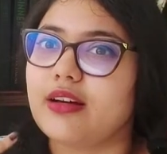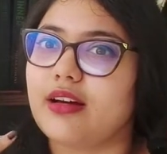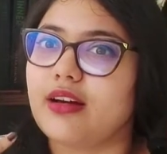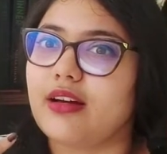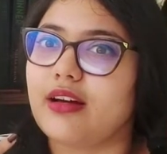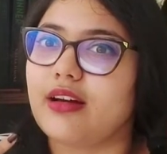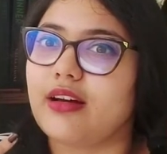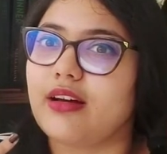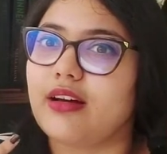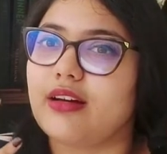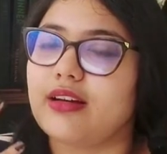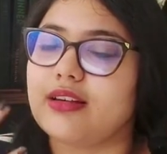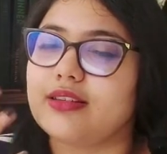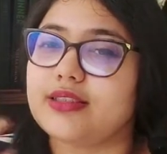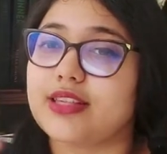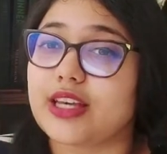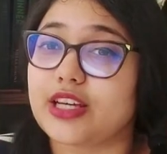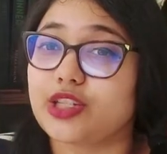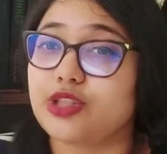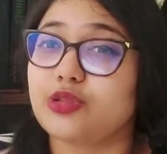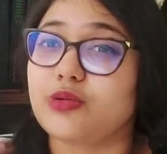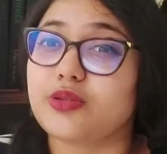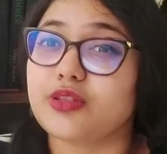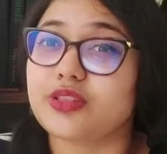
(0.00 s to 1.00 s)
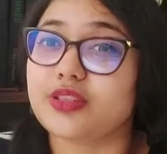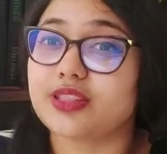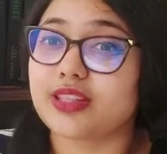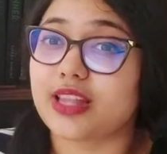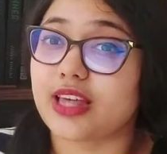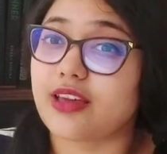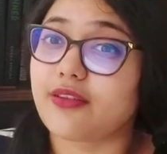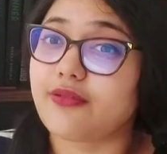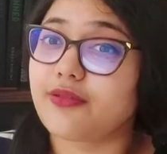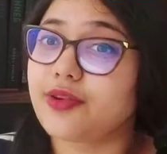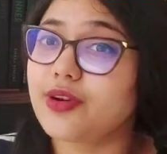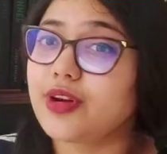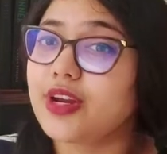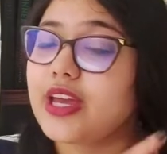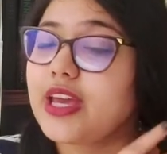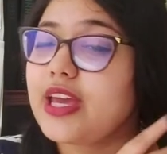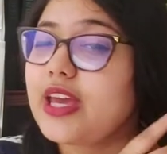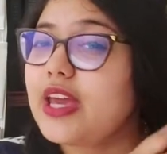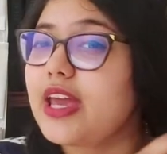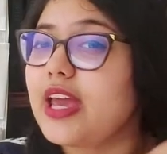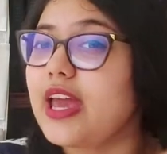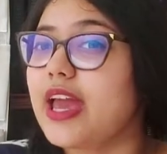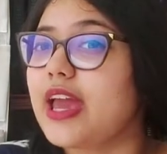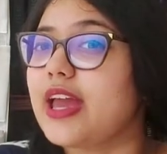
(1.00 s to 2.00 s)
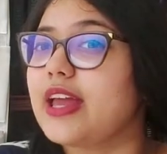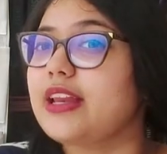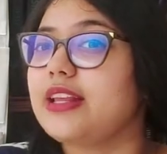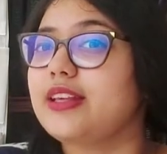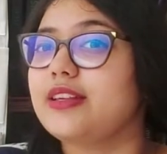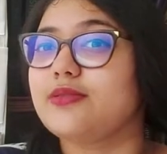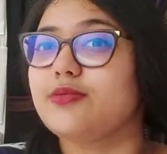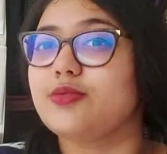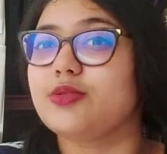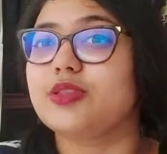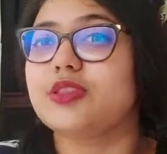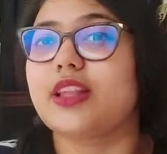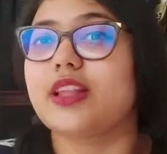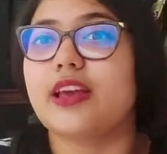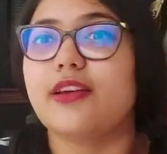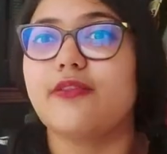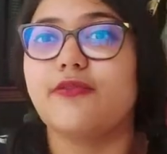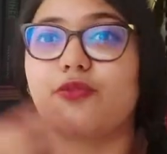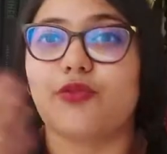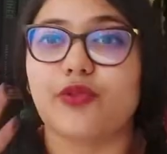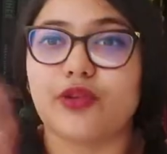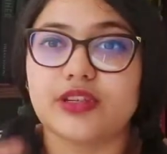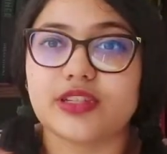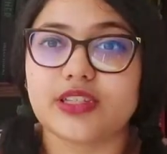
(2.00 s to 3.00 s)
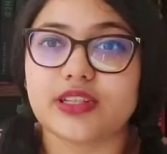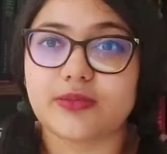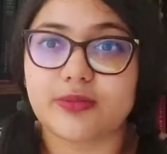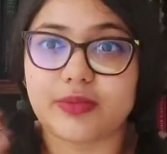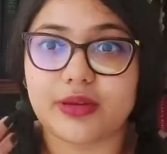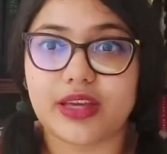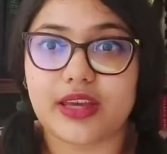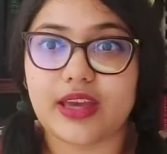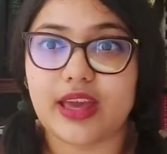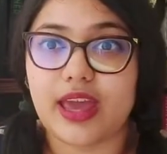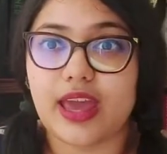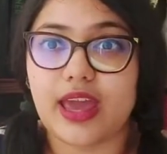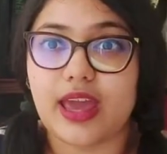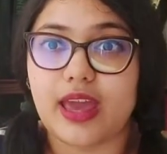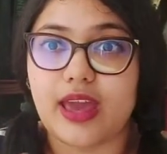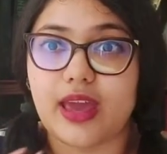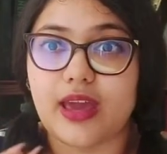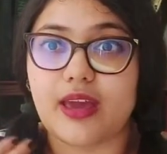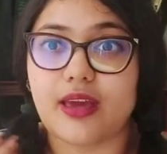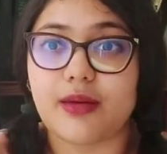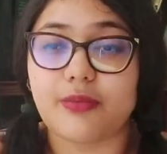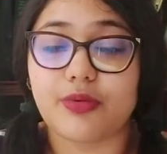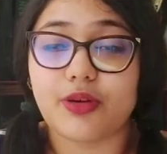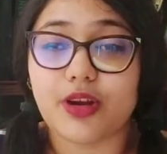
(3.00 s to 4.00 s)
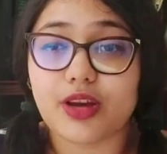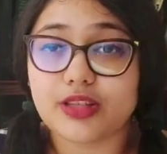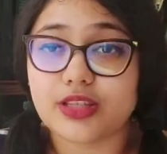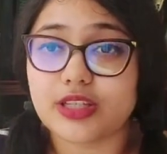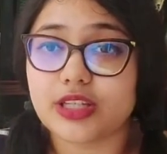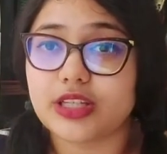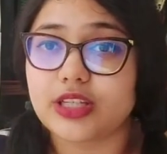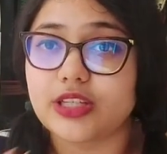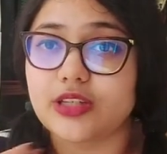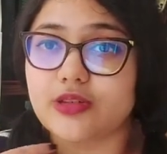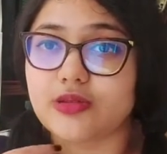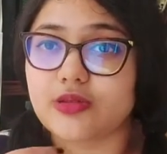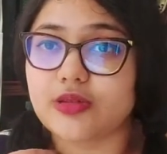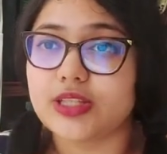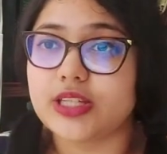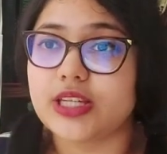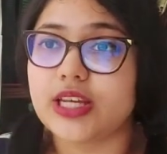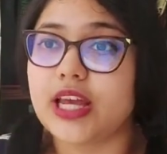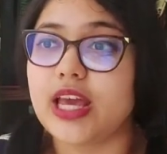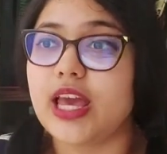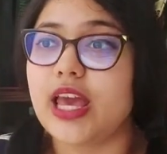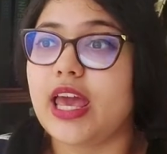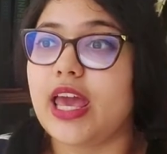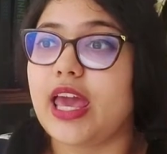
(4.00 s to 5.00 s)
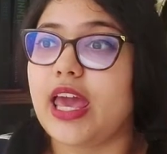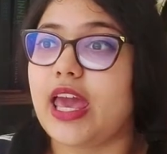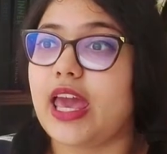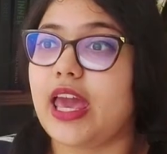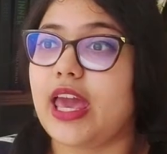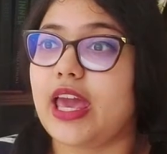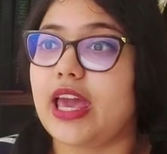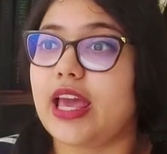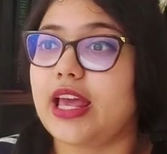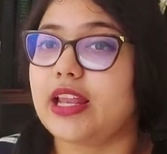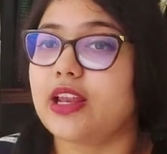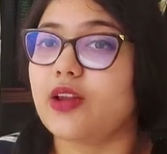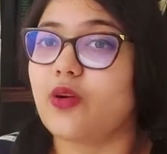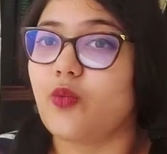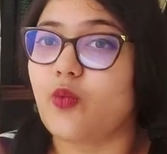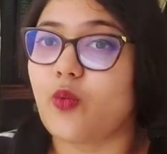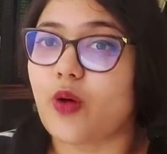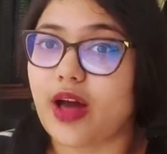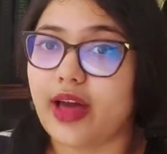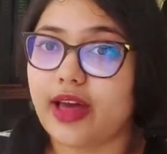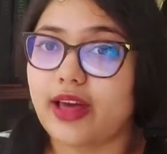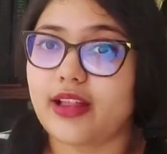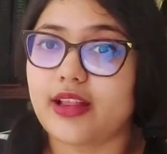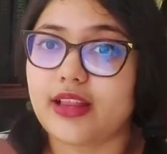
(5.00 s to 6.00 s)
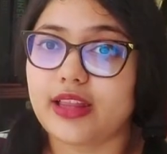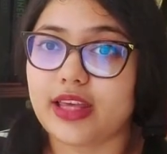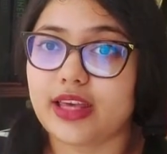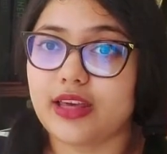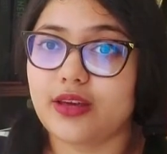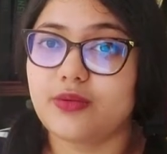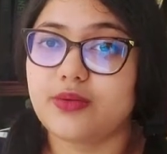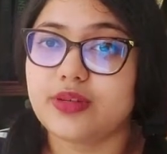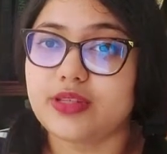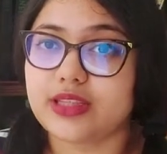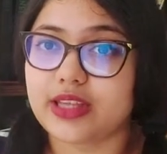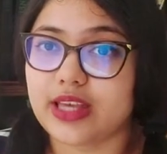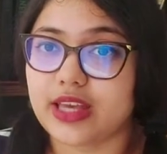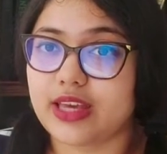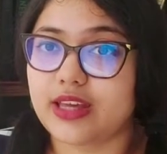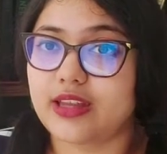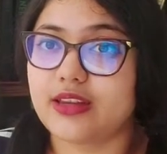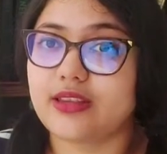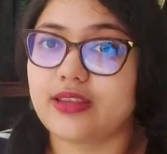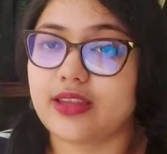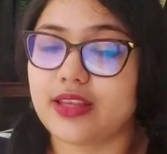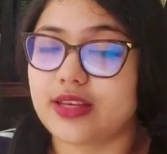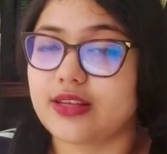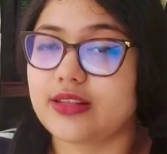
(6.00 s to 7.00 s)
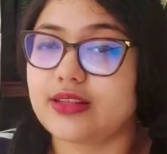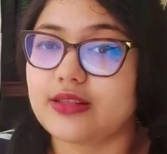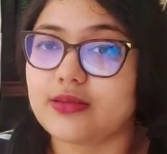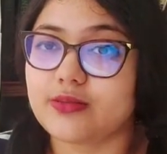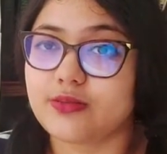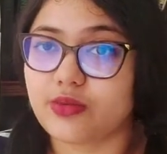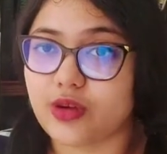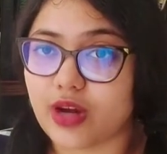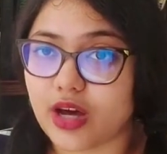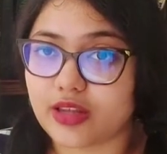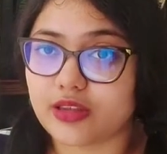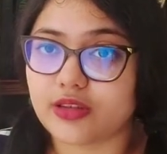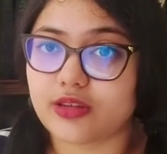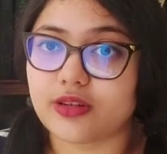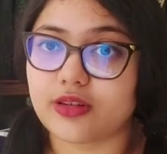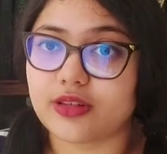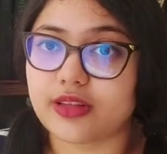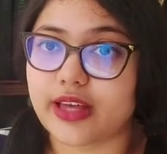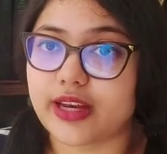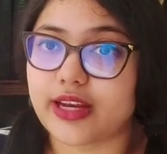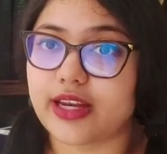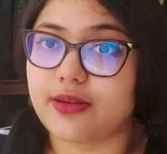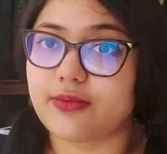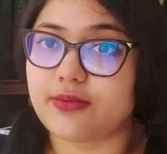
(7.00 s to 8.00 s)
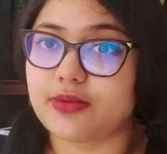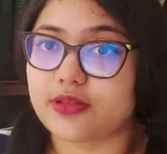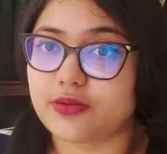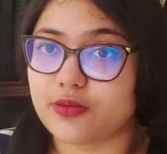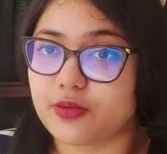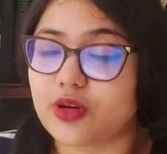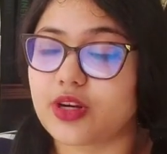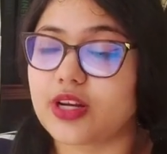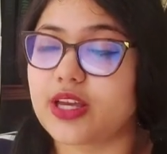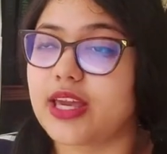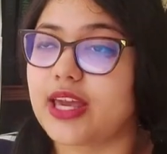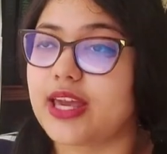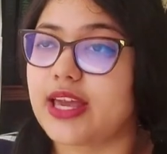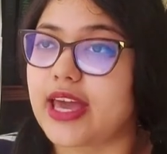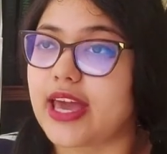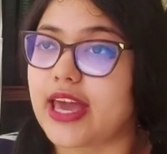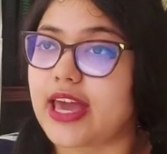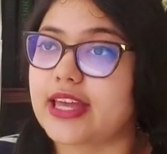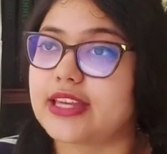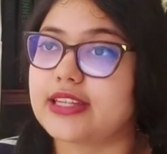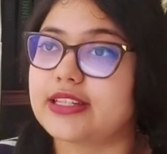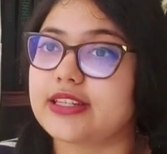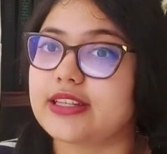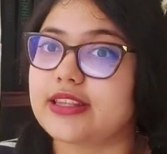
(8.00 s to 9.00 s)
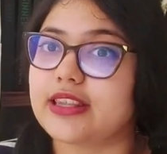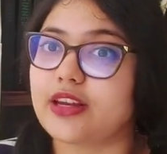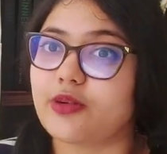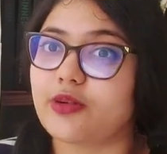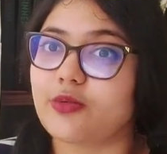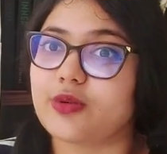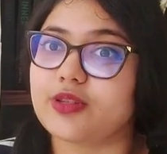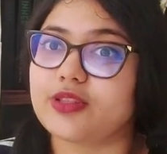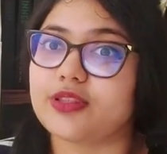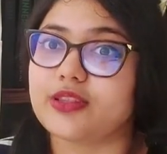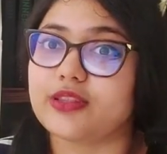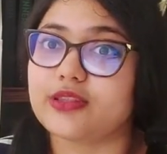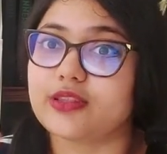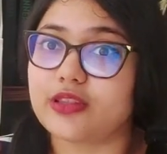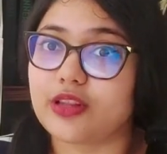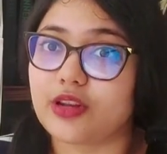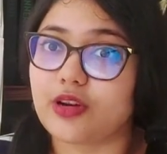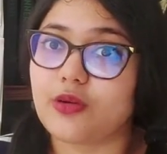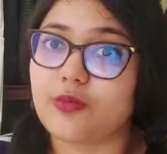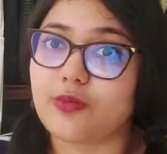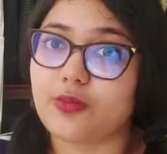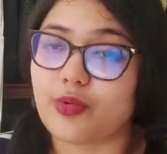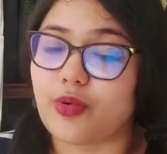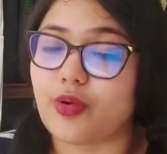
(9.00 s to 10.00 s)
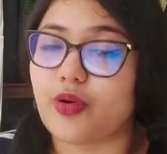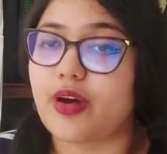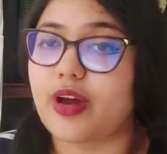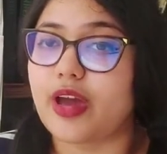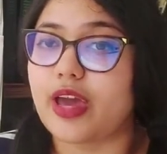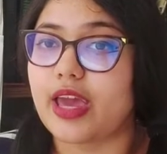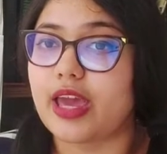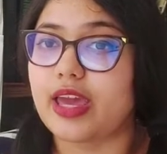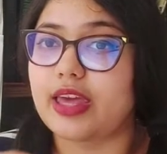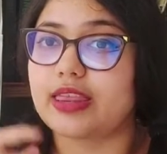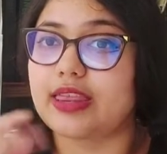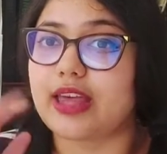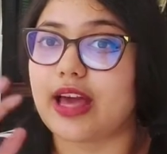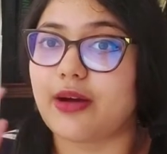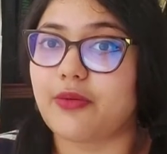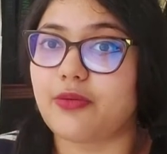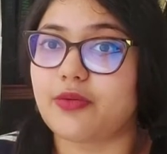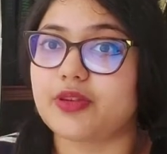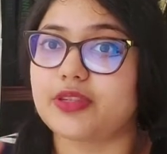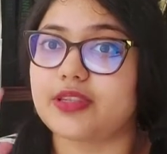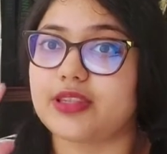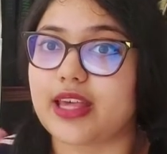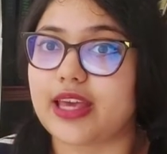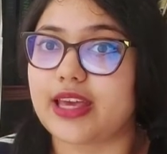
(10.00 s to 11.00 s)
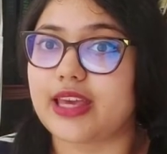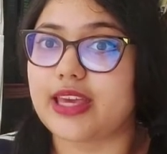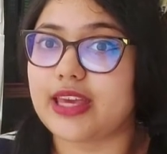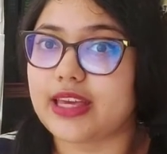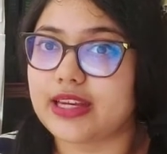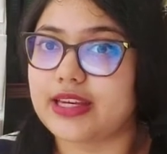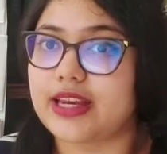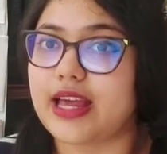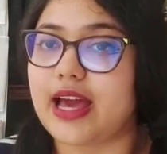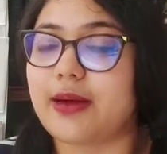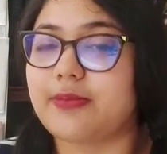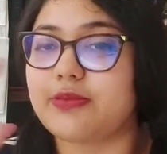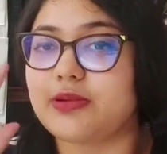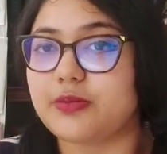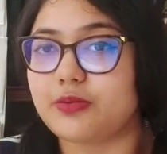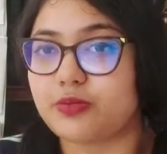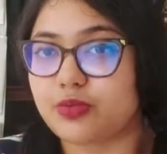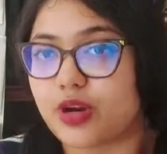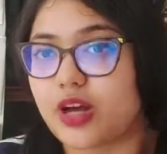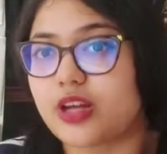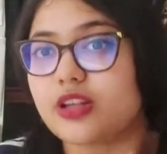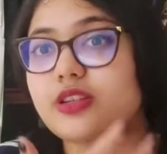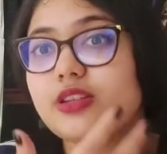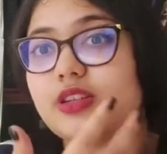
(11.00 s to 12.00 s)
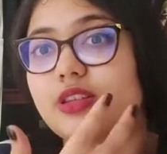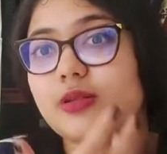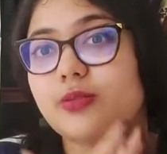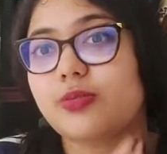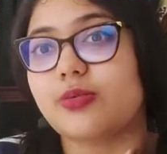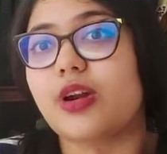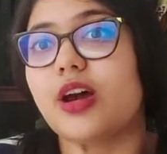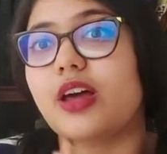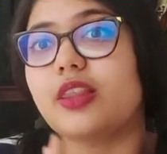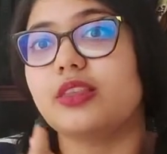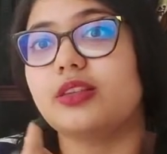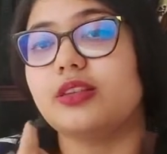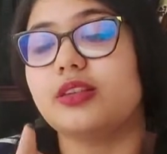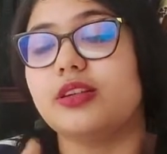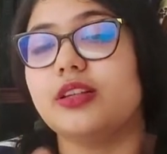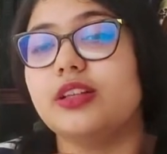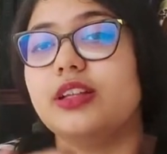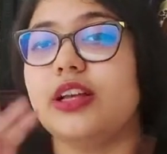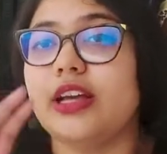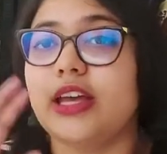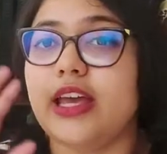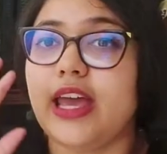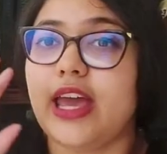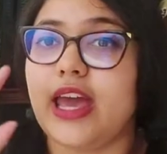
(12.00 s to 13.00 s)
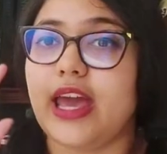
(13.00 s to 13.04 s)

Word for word: uh, sexual slavery and he was like forced to be a prostitute and while he was in this brothel that he was working at, there was this little boy that was like kidnapped and brought to the brothel.